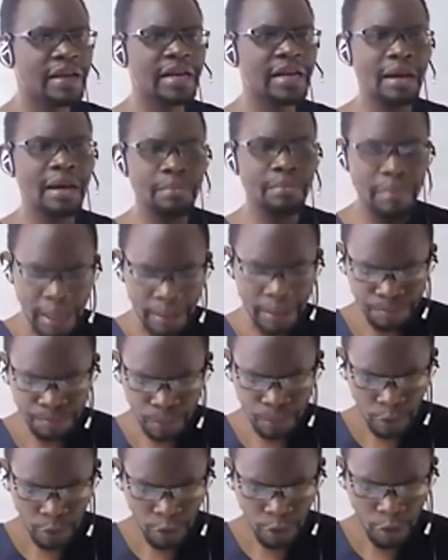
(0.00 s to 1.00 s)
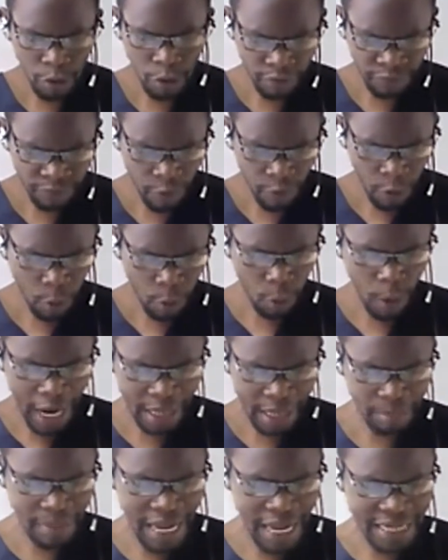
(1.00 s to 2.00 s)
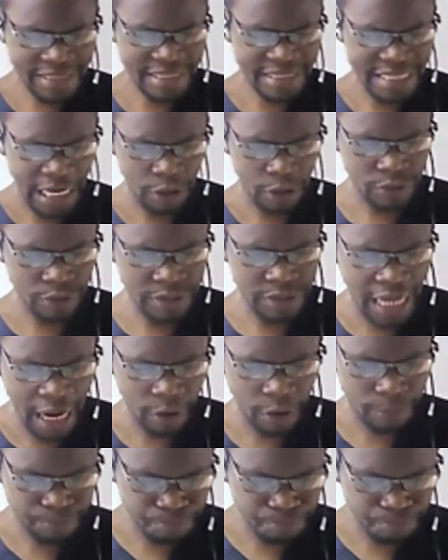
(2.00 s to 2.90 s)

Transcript: number of white blood cells. Now,